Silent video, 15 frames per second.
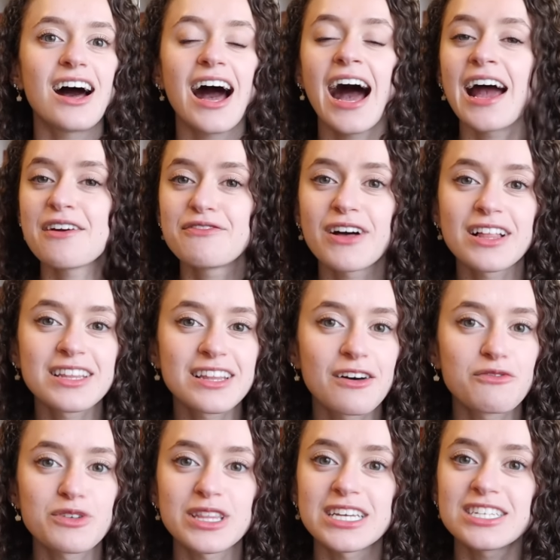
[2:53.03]
I fell in
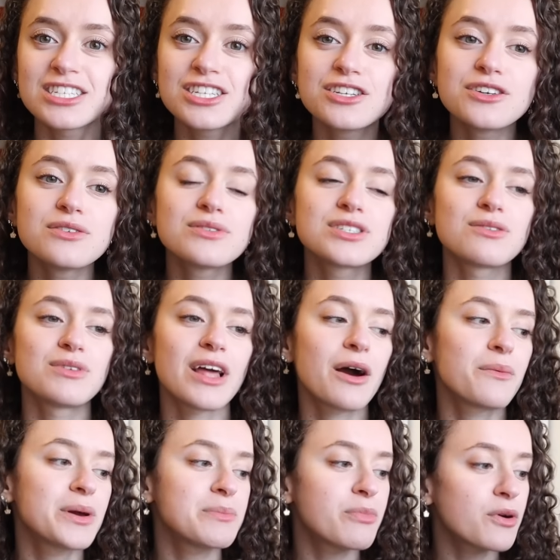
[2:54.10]
love with it too, so now
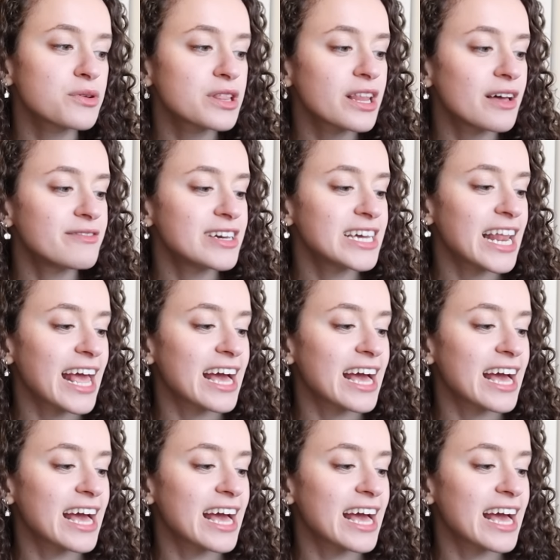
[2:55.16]
we both love it,